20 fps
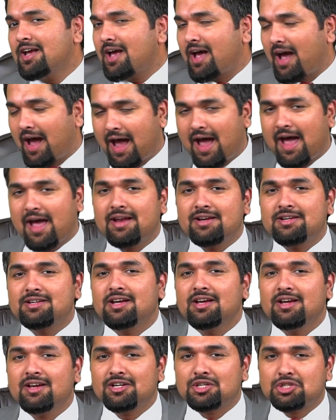and
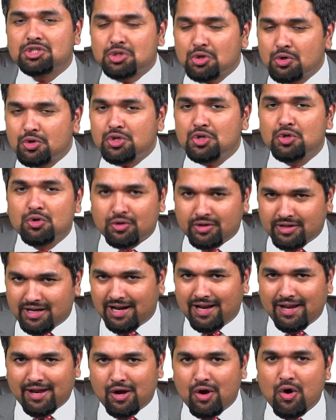should you
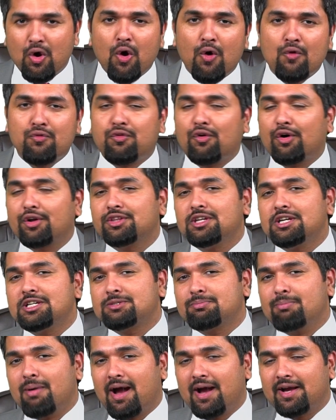really go for
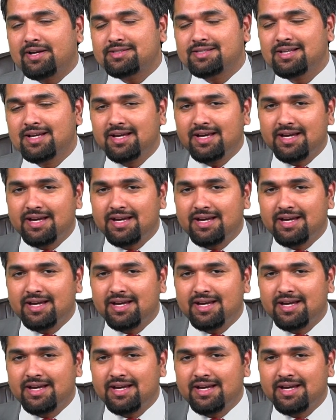these banks?